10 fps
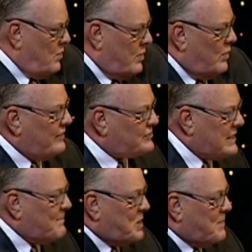when we've
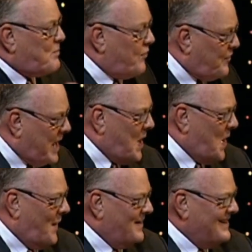seen people
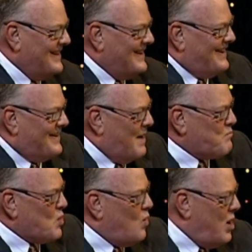fail,
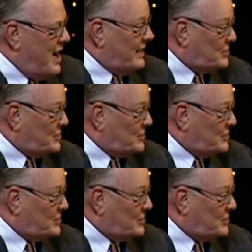number 1,